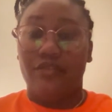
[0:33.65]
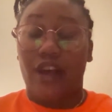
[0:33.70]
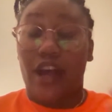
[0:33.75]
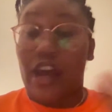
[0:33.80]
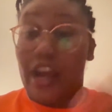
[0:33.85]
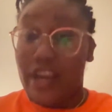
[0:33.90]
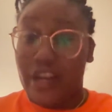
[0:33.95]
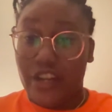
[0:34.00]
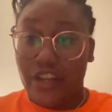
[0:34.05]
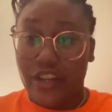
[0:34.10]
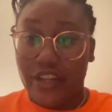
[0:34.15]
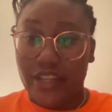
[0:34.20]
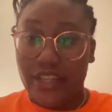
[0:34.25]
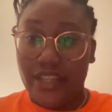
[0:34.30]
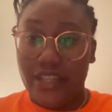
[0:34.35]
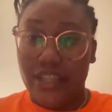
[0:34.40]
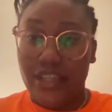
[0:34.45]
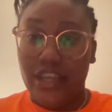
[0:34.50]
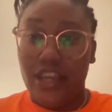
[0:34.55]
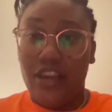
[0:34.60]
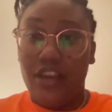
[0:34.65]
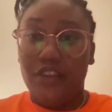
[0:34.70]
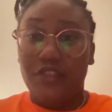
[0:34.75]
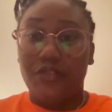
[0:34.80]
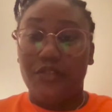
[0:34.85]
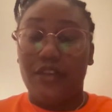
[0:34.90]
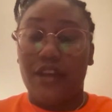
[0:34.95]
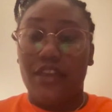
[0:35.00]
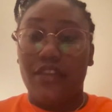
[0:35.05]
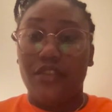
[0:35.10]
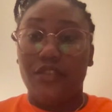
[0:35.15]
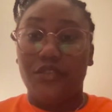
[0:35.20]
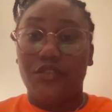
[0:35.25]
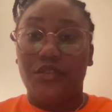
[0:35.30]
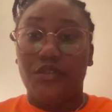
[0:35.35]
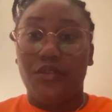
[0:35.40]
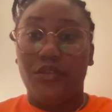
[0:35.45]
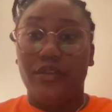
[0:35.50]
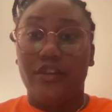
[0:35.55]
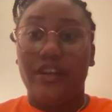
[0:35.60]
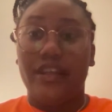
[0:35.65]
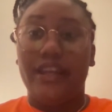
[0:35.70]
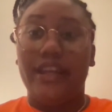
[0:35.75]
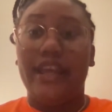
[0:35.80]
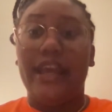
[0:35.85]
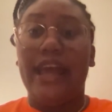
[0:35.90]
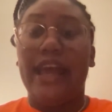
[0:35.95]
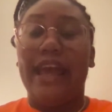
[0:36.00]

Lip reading: irony throughout the story.